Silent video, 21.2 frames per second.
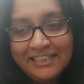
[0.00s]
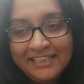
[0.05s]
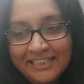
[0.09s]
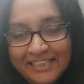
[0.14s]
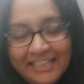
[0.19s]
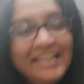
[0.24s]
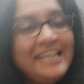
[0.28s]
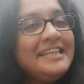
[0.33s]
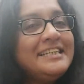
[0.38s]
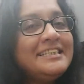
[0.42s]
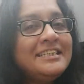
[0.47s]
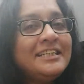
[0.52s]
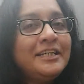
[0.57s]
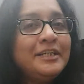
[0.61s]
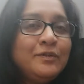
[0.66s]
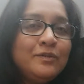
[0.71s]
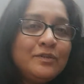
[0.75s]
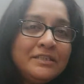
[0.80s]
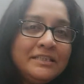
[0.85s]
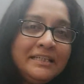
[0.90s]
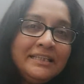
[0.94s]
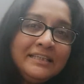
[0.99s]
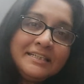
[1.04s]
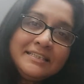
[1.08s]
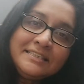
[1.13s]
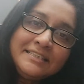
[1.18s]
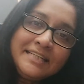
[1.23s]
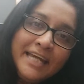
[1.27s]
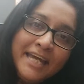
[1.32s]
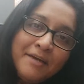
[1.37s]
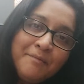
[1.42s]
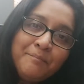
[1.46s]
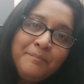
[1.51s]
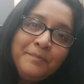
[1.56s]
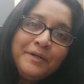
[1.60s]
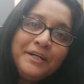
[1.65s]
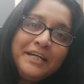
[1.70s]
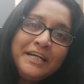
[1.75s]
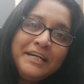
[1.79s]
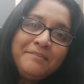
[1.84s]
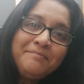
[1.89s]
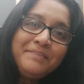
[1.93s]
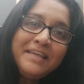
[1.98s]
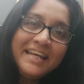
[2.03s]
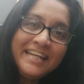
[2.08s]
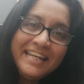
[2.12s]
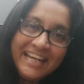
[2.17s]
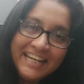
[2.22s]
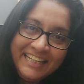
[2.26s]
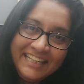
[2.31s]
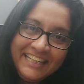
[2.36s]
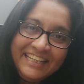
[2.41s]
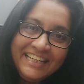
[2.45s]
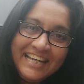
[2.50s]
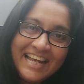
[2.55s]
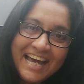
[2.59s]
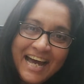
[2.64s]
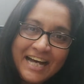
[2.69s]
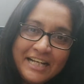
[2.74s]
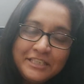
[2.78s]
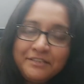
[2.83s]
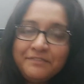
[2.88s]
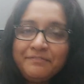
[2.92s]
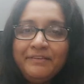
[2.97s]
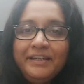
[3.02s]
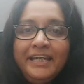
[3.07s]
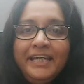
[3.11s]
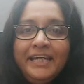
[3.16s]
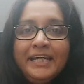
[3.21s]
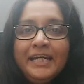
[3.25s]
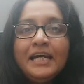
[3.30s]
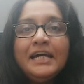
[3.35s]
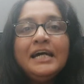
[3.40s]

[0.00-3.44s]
is using the same poem that I did last week,